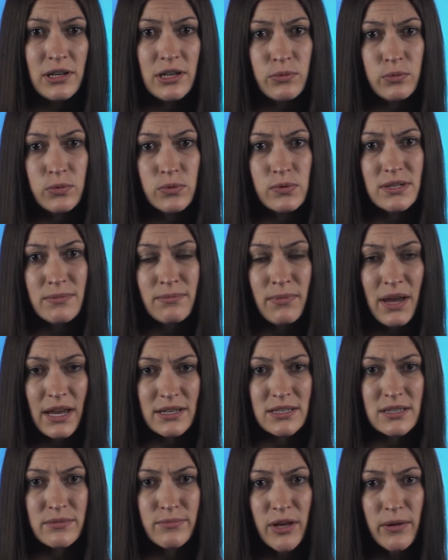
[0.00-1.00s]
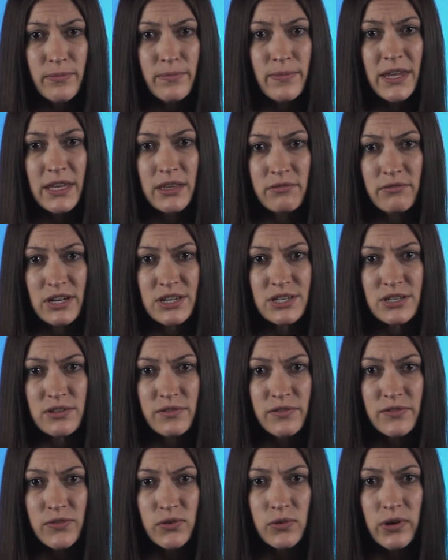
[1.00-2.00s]
award a maximum in the region
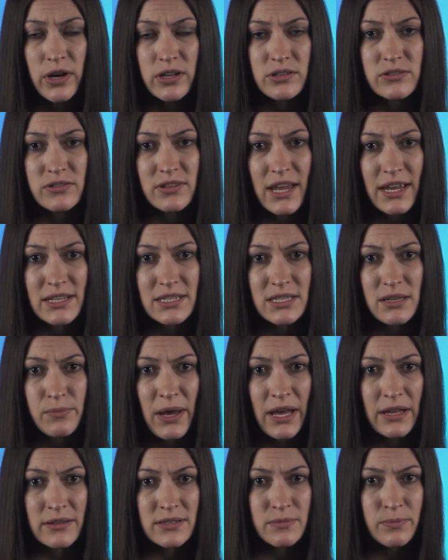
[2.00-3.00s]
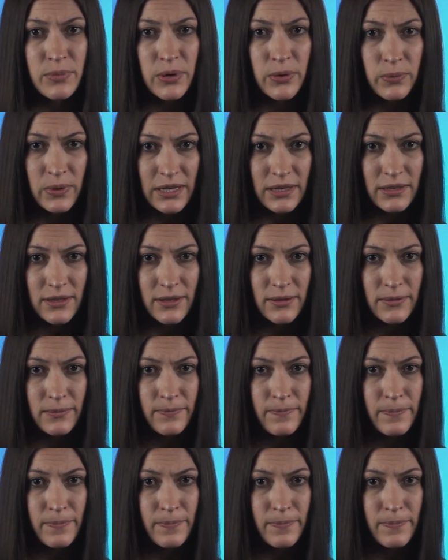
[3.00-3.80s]
of £480 per week.